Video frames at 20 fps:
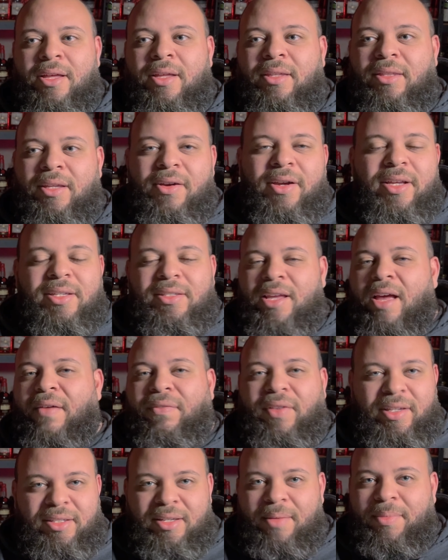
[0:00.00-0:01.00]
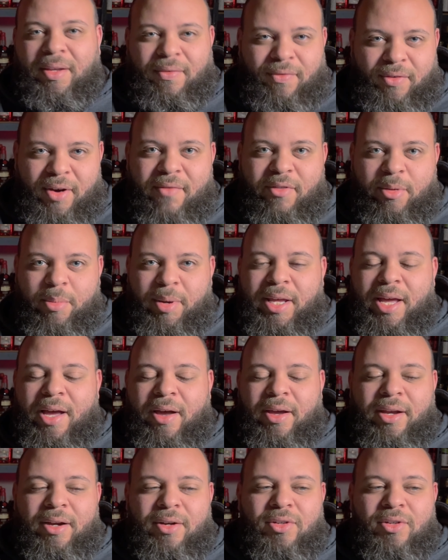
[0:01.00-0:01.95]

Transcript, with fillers: There is definitely something for everybody out here.